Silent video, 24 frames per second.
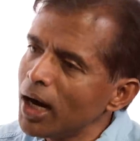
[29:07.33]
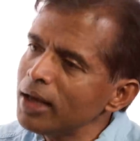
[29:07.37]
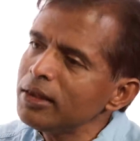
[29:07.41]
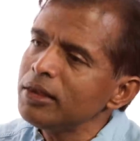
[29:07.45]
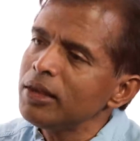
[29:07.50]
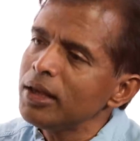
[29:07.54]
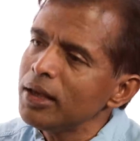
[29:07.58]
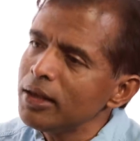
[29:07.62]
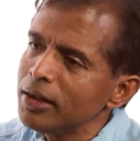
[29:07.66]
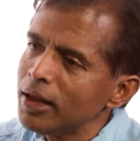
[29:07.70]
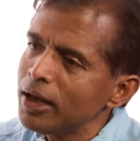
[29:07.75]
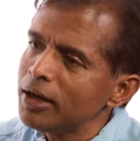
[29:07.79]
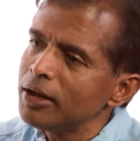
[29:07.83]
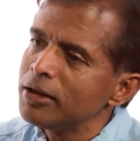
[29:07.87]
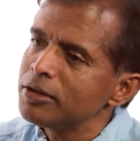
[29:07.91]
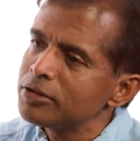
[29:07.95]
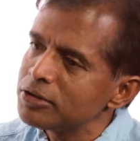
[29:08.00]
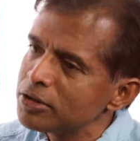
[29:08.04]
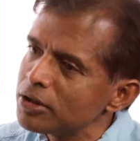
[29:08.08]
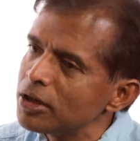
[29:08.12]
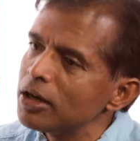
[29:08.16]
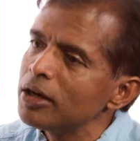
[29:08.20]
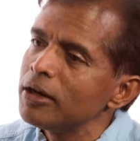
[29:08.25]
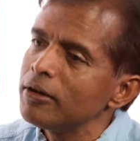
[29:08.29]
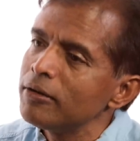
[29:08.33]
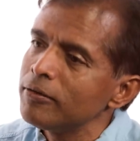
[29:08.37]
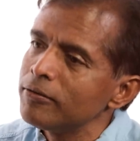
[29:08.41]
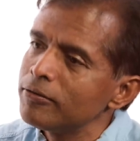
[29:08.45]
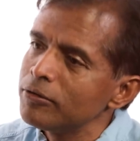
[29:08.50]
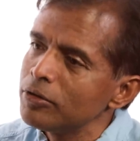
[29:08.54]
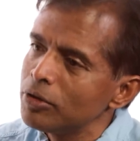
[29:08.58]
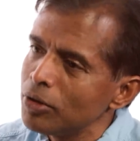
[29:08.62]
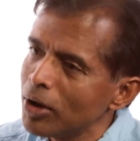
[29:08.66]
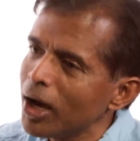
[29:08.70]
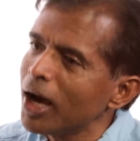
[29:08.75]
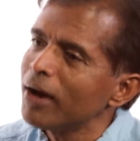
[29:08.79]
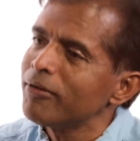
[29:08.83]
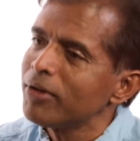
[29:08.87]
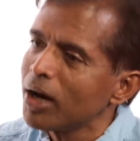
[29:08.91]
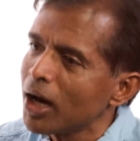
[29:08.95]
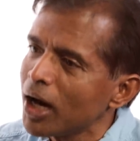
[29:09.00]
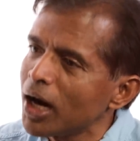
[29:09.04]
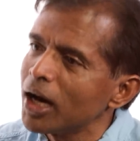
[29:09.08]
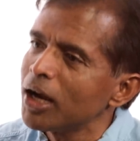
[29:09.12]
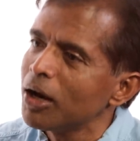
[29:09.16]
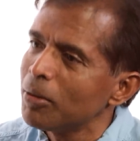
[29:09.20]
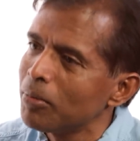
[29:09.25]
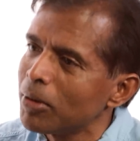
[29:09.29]
I think they deserve to have
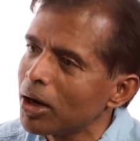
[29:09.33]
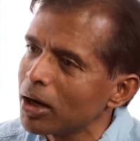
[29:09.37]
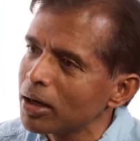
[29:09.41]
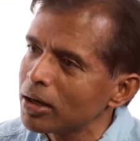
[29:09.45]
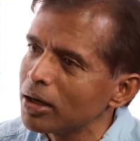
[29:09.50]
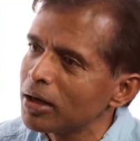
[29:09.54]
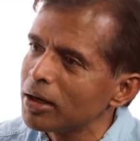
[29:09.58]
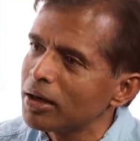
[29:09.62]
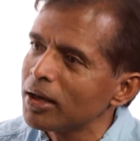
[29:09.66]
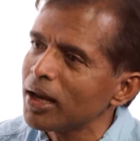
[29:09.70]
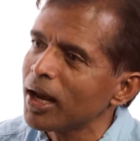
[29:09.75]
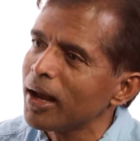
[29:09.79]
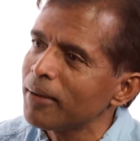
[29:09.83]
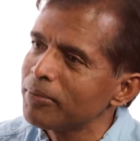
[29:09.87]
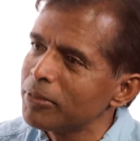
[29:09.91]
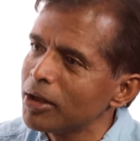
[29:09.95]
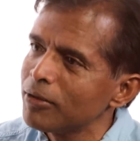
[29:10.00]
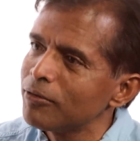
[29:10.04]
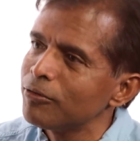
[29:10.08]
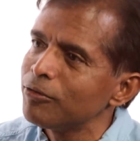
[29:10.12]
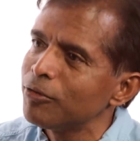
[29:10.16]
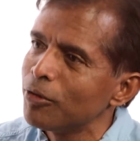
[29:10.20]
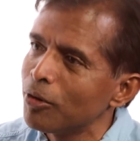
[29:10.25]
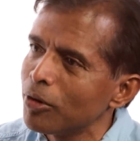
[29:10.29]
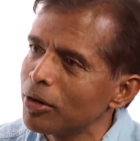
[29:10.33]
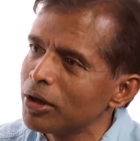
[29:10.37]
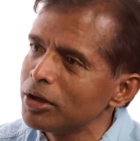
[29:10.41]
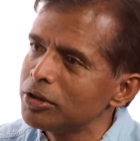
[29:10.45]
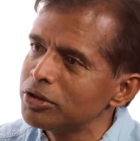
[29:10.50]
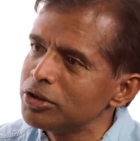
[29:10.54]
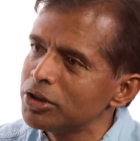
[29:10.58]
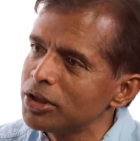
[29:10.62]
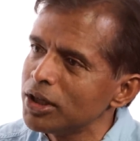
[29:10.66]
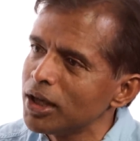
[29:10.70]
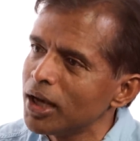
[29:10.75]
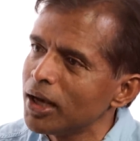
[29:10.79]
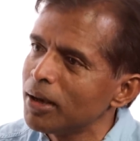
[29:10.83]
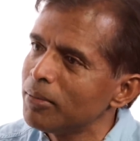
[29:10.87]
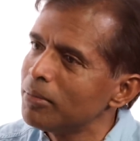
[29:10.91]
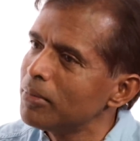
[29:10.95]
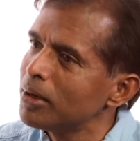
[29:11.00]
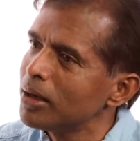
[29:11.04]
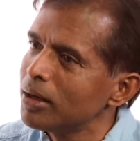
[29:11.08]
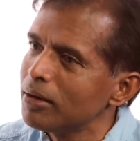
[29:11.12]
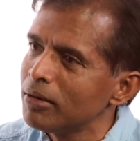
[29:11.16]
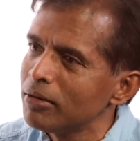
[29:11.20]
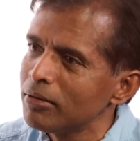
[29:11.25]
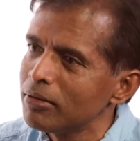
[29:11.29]
a higher market cap than mm-hmm. Ford and
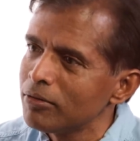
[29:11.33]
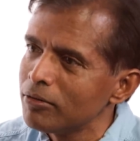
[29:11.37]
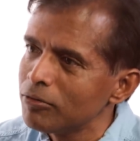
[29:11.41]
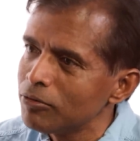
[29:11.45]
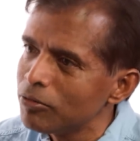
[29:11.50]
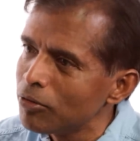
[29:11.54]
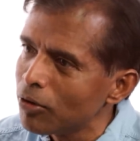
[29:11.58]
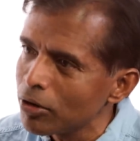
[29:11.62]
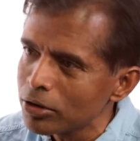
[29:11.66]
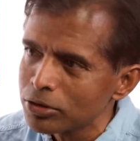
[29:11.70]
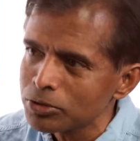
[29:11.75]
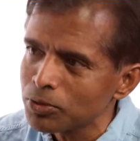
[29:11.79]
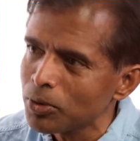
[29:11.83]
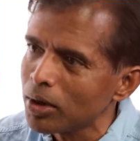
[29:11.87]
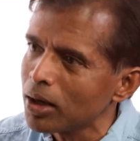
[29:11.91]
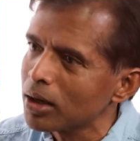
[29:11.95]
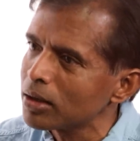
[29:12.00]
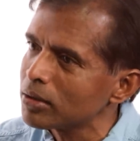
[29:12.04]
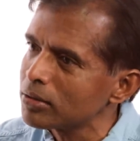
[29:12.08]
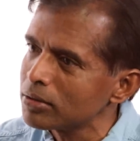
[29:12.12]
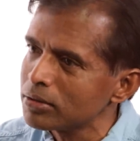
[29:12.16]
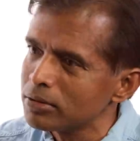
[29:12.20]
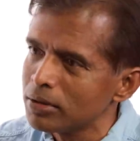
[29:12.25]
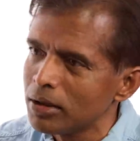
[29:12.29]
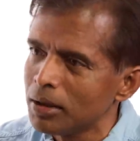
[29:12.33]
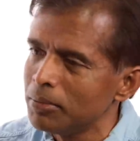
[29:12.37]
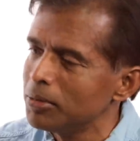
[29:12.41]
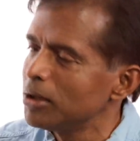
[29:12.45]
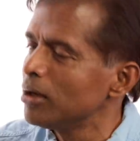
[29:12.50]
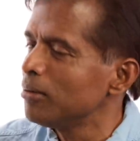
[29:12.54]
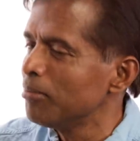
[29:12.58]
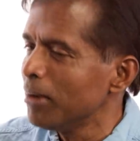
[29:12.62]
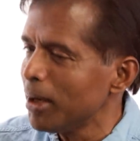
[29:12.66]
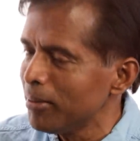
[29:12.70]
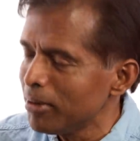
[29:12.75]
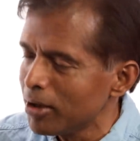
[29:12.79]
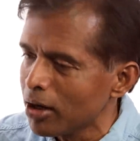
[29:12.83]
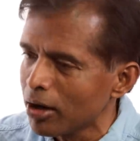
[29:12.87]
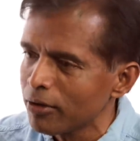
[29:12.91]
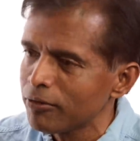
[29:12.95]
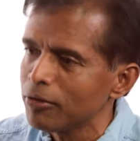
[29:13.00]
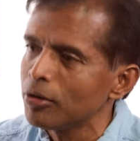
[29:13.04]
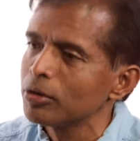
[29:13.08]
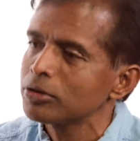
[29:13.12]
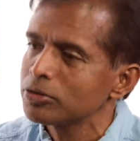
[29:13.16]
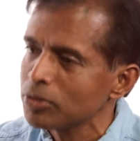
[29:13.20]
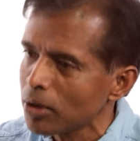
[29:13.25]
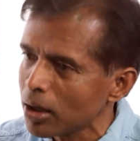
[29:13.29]
GM and mm-hmm. Volkswagen. I mean, maybe
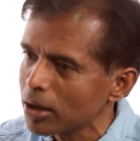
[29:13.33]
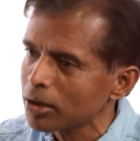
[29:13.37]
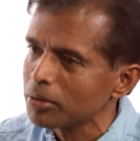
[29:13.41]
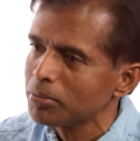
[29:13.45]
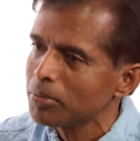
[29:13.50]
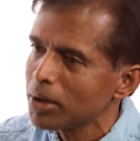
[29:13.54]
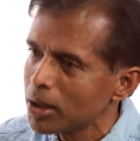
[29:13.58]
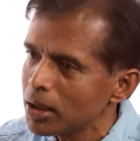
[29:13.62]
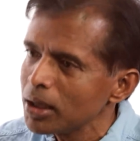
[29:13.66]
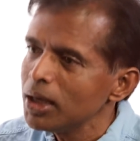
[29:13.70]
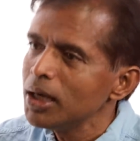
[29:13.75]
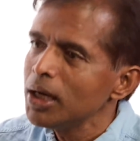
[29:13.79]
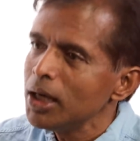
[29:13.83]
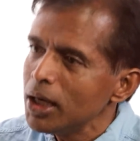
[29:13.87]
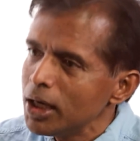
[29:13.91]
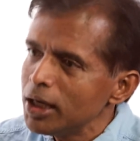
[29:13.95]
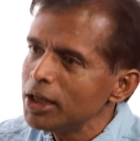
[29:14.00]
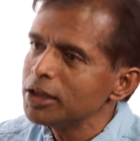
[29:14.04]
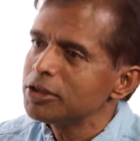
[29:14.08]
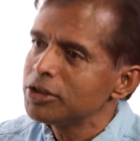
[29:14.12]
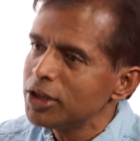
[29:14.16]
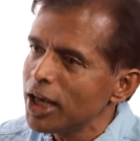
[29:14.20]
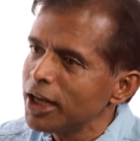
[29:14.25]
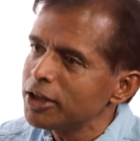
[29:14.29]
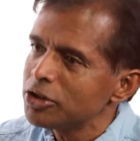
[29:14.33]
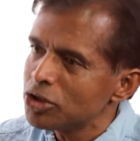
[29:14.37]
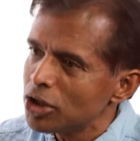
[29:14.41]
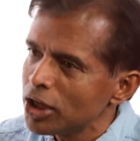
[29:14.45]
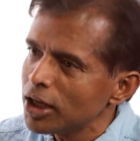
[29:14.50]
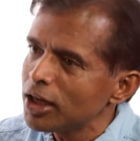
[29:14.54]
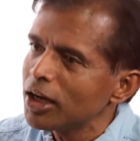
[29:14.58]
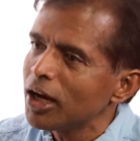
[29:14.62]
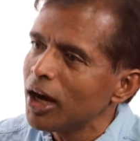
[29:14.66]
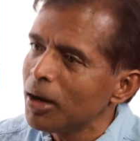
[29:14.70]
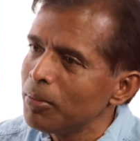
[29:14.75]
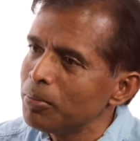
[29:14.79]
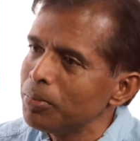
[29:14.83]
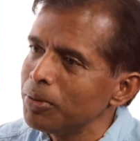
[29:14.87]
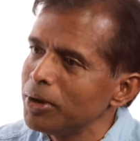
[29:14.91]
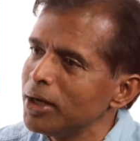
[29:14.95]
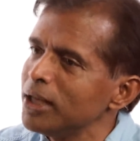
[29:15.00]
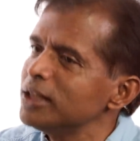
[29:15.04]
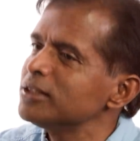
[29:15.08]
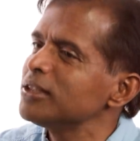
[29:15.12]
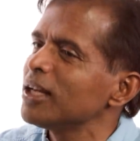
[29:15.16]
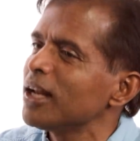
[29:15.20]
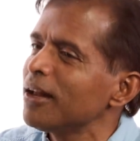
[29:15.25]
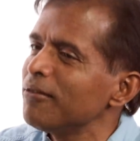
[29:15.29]
not Volkswagen, but essentially
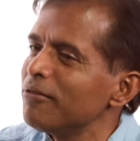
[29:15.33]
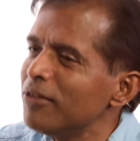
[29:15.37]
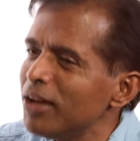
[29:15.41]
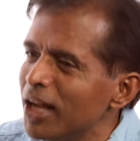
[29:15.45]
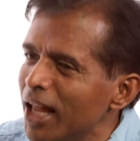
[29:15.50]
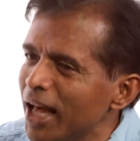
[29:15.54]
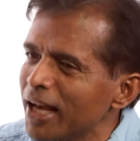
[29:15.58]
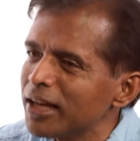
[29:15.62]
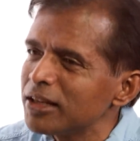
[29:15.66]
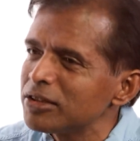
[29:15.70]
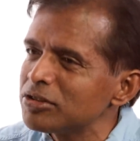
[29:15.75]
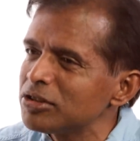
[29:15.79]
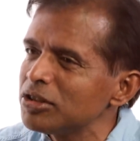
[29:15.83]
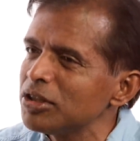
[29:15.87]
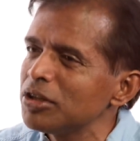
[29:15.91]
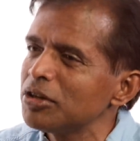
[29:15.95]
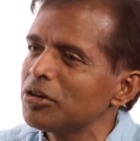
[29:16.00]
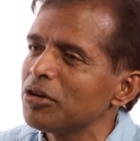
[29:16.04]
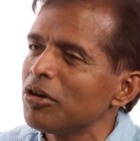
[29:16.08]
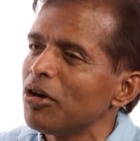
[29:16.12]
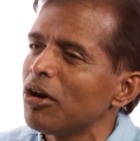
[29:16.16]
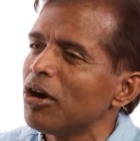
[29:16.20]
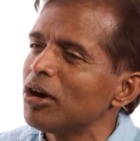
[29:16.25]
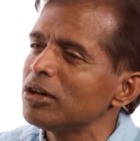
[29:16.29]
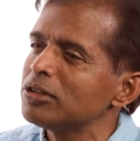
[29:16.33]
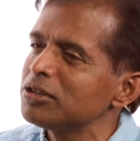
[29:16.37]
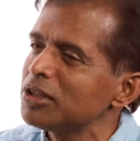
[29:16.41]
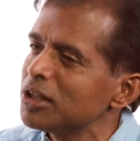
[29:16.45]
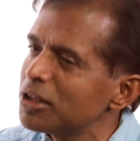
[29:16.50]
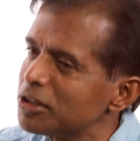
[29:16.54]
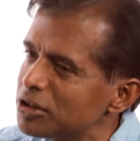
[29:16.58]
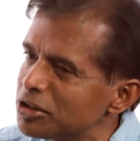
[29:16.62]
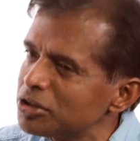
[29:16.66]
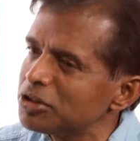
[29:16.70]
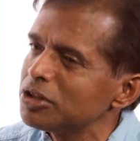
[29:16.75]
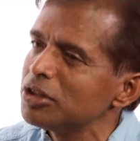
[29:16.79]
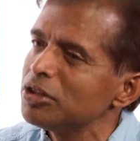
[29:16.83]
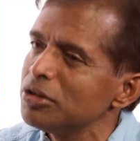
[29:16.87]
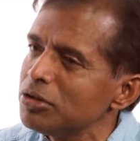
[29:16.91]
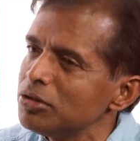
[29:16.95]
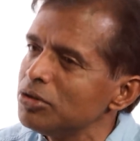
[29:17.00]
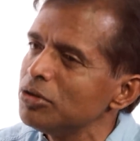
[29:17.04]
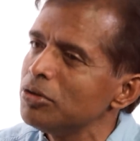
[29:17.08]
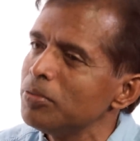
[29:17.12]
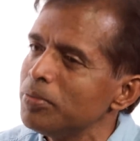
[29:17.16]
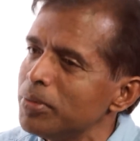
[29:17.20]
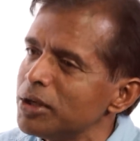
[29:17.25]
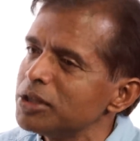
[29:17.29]
companies that have legacy cars that still
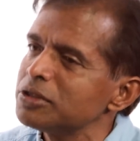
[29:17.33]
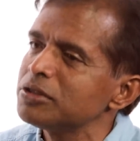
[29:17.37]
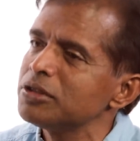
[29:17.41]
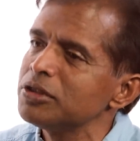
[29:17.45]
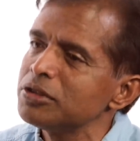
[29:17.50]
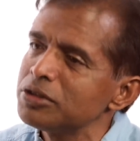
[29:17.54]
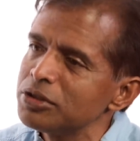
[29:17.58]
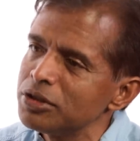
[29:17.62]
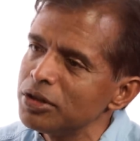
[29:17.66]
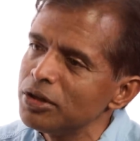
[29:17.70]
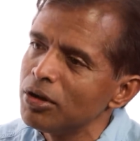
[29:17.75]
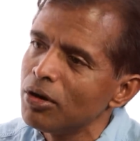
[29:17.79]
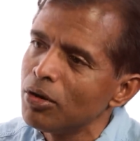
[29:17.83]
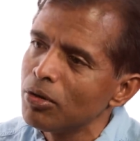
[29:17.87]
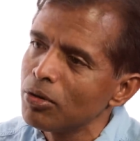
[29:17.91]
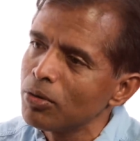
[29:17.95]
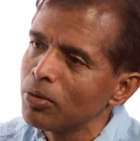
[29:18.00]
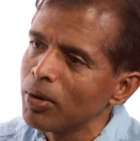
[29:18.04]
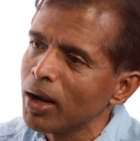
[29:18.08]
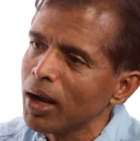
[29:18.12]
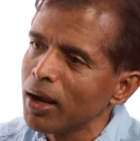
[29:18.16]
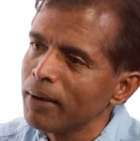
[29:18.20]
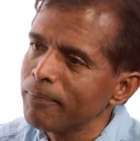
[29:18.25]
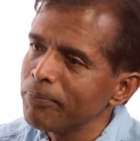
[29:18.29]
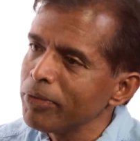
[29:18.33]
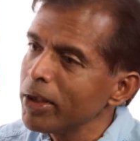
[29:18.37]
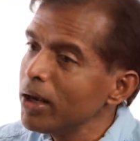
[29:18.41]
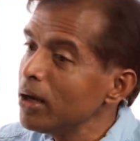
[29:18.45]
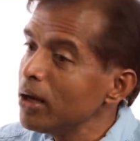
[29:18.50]
do business the old way.